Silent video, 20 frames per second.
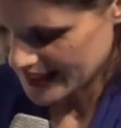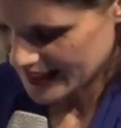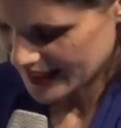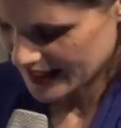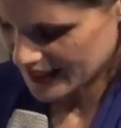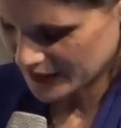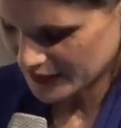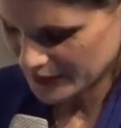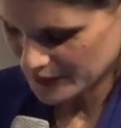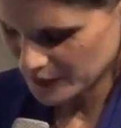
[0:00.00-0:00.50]

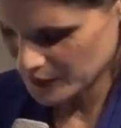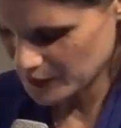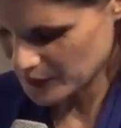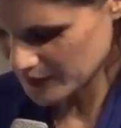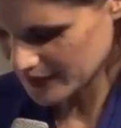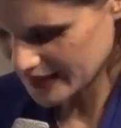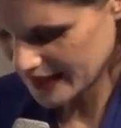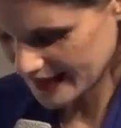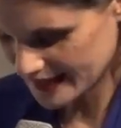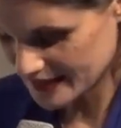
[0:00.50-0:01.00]
We
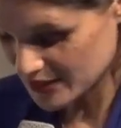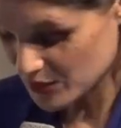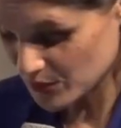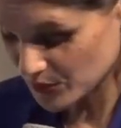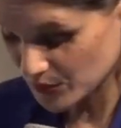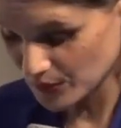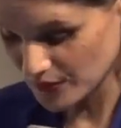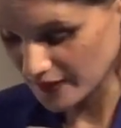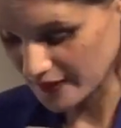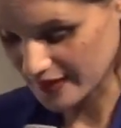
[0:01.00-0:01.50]
would like
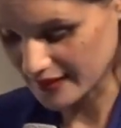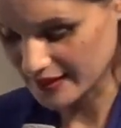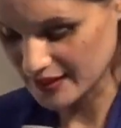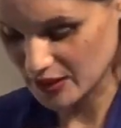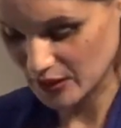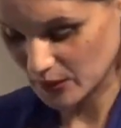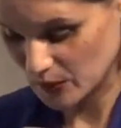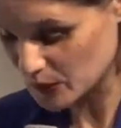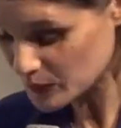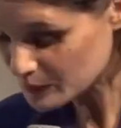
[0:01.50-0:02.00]
to
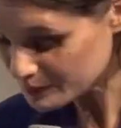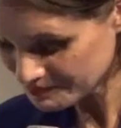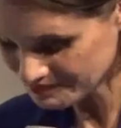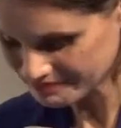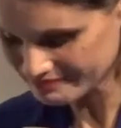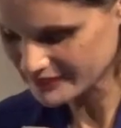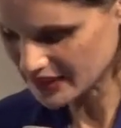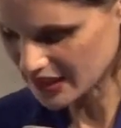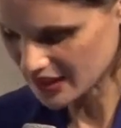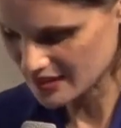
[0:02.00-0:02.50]
thank you,
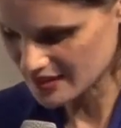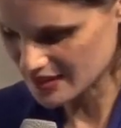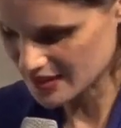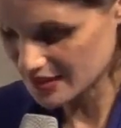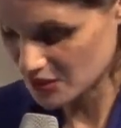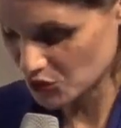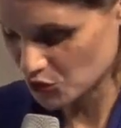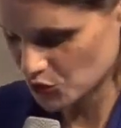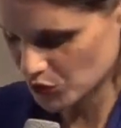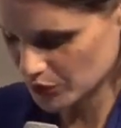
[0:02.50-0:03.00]
Lars
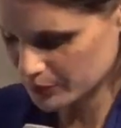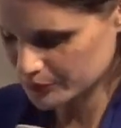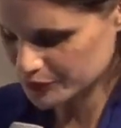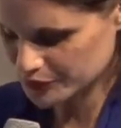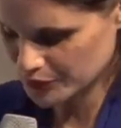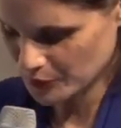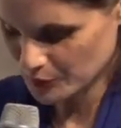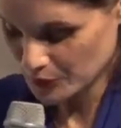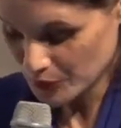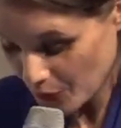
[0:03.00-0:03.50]
Lindström
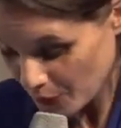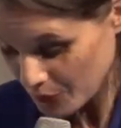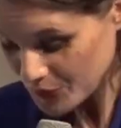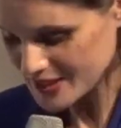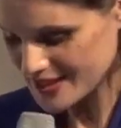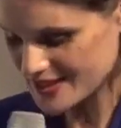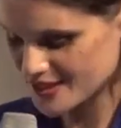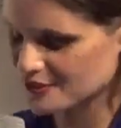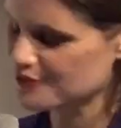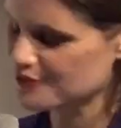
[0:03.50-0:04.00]
from Nordisk